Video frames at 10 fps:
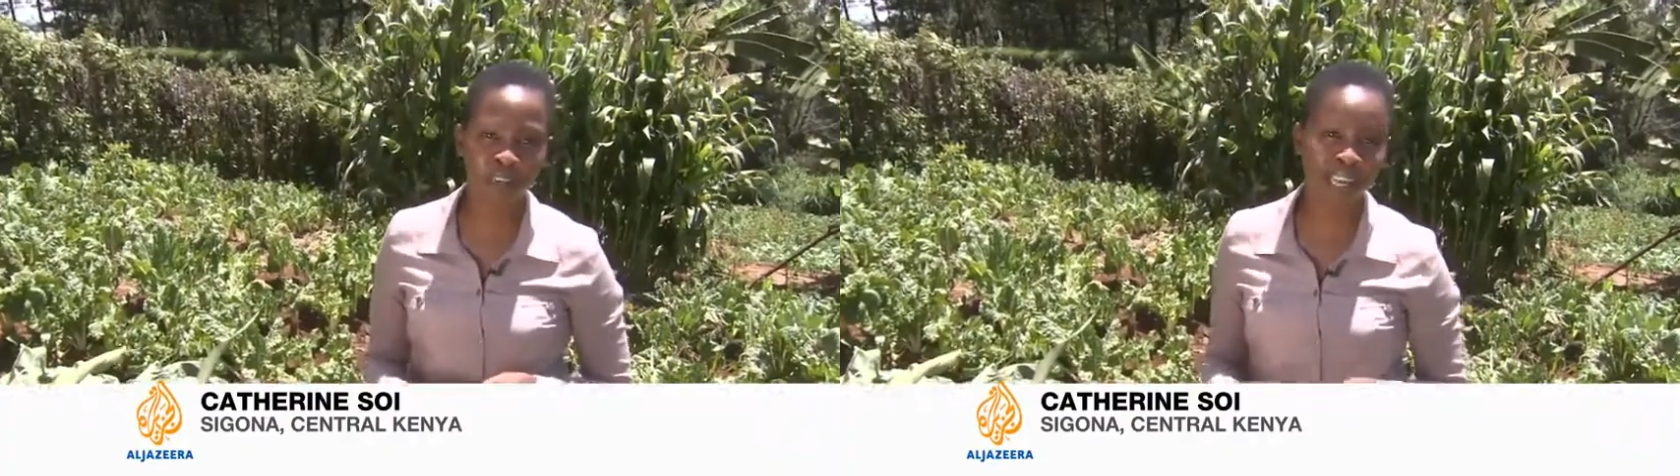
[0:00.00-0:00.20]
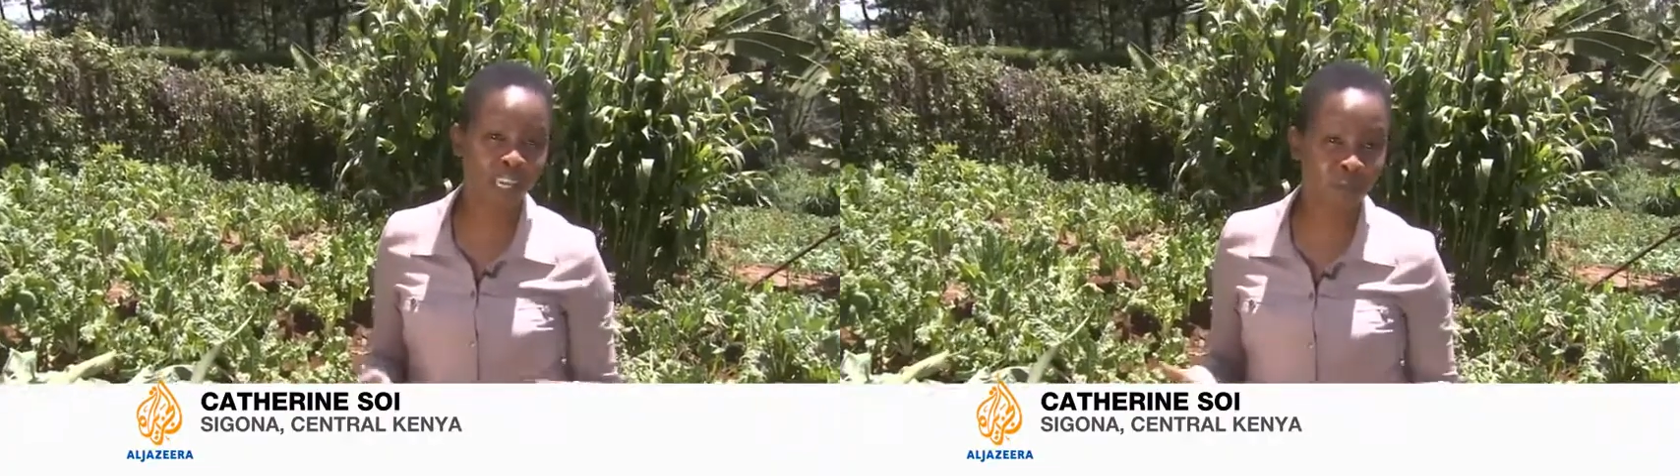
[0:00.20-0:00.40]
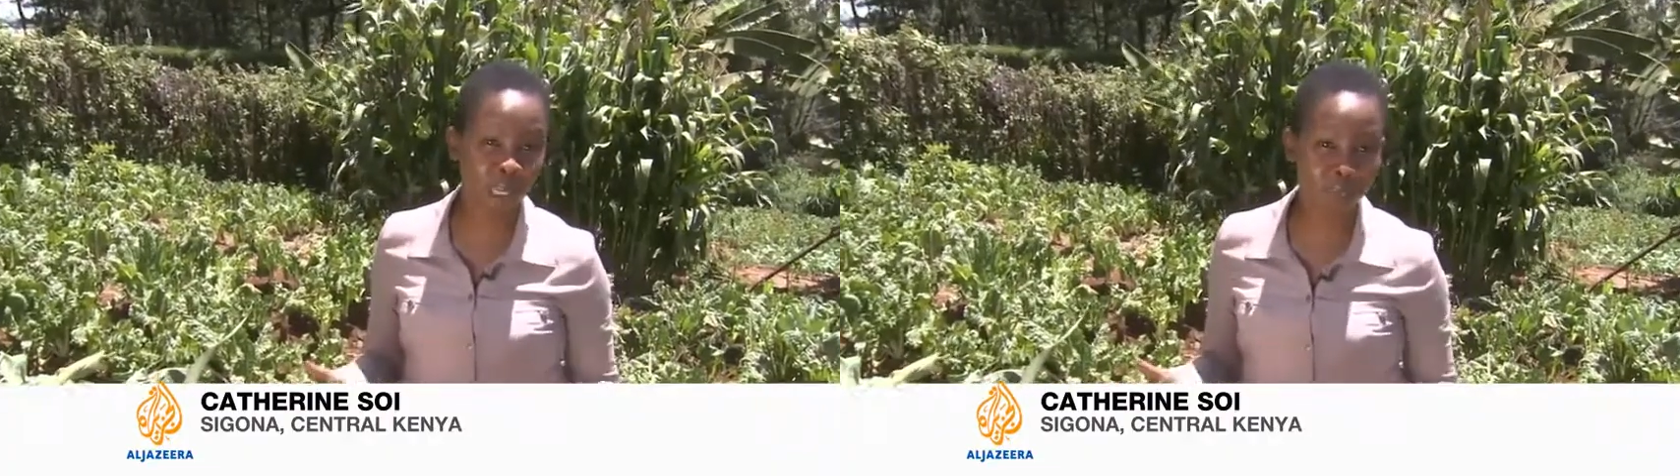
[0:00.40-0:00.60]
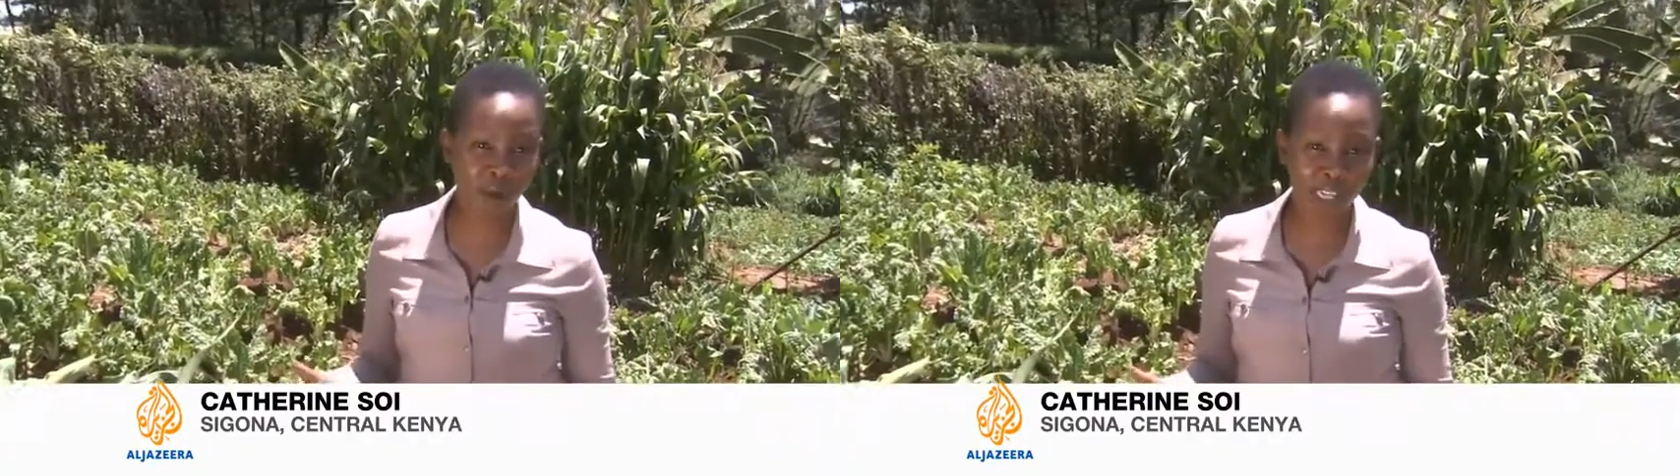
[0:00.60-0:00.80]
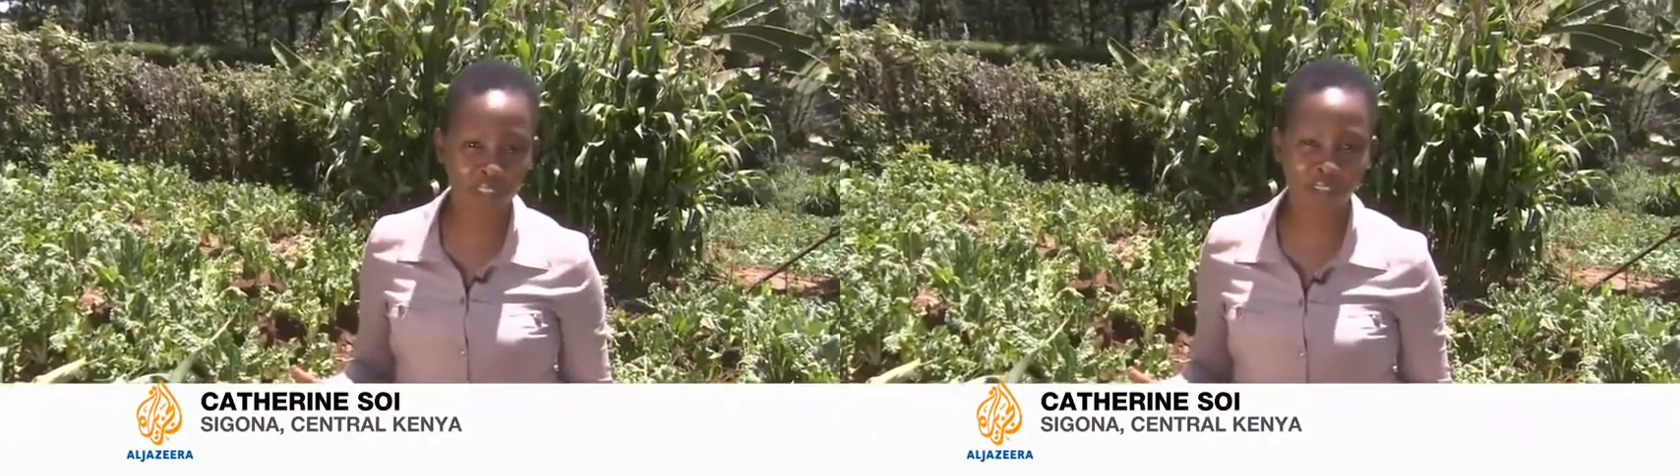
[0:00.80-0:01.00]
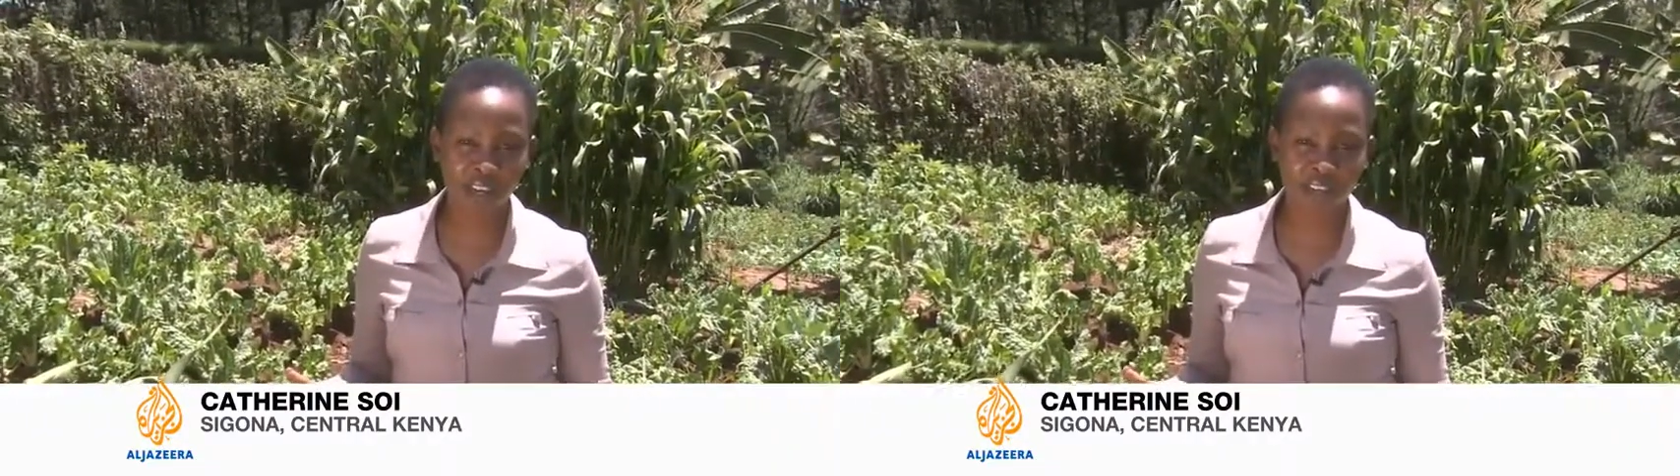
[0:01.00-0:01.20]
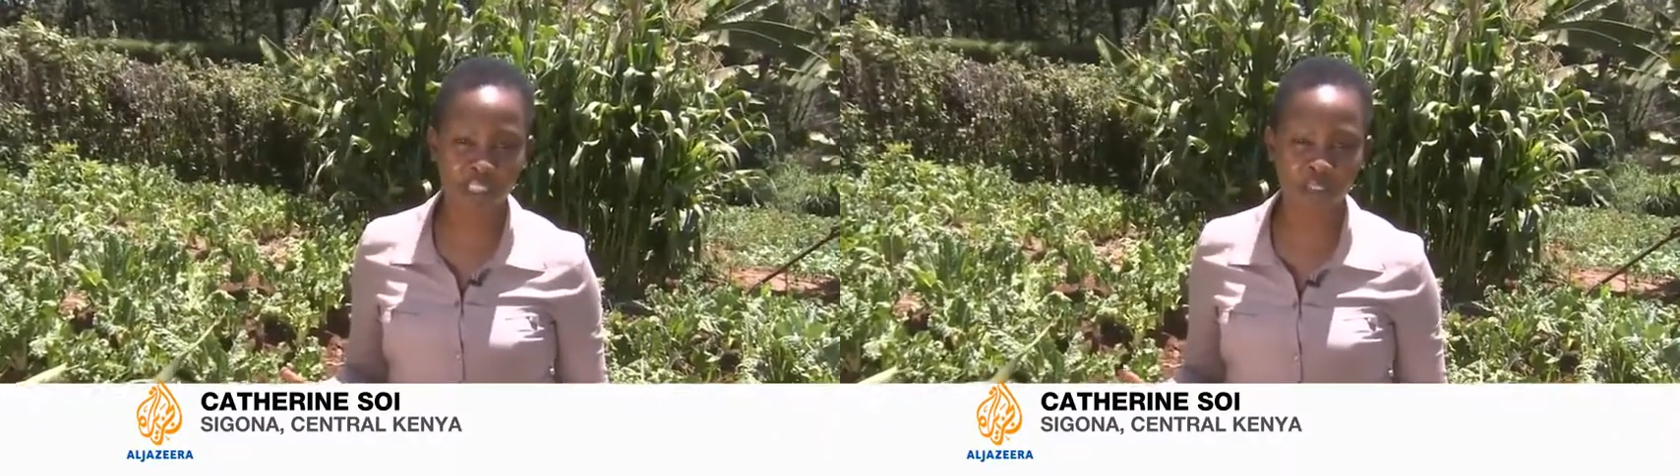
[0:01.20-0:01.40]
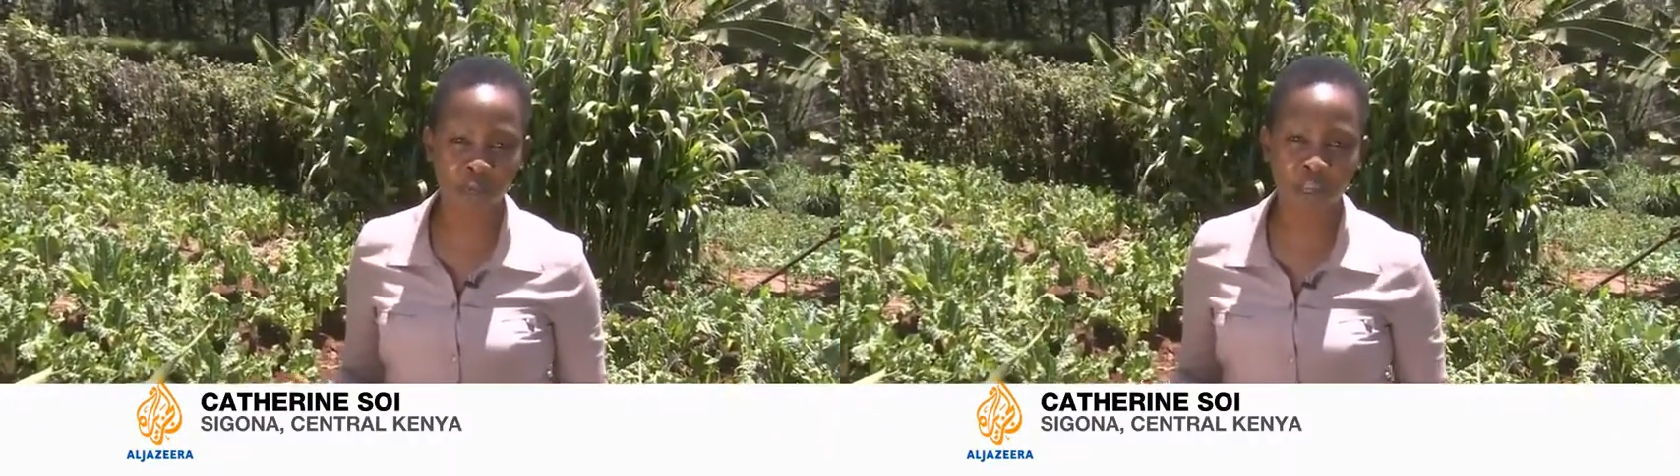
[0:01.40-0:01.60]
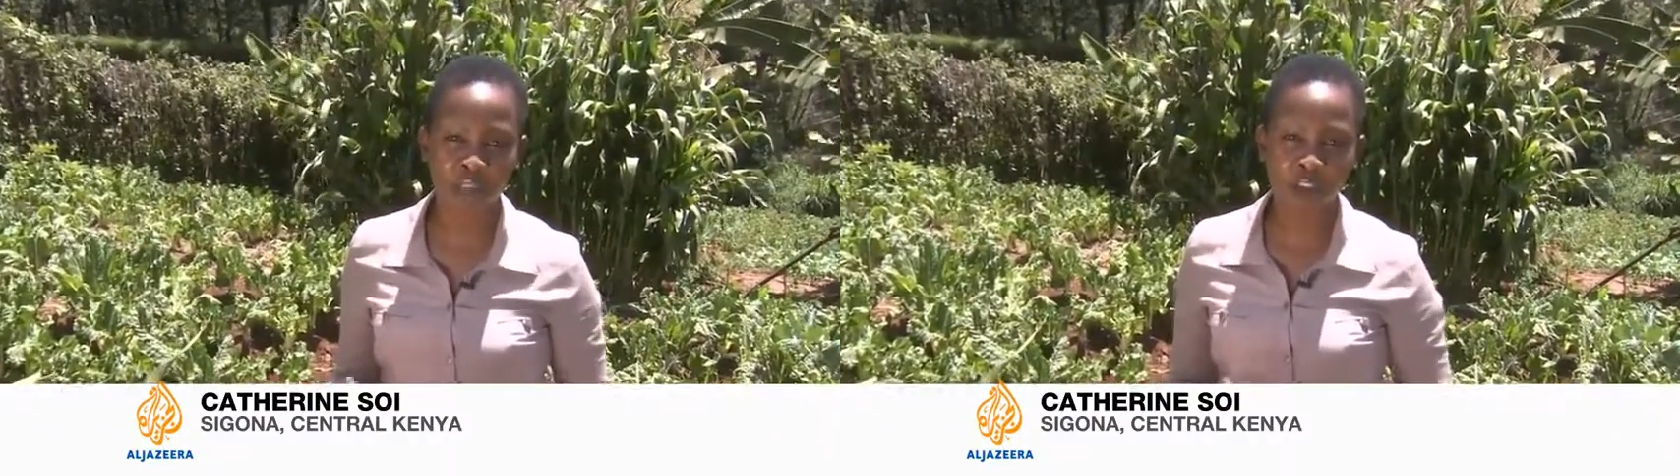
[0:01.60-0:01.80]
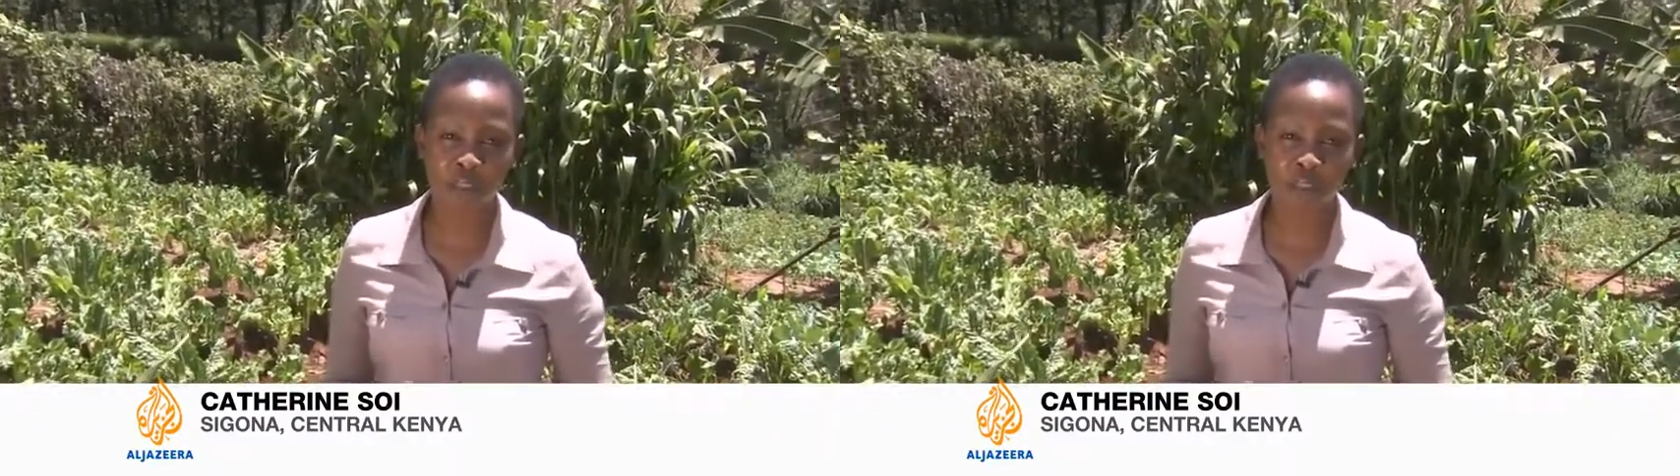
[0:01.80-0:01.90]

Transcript: Like in many parts of the country,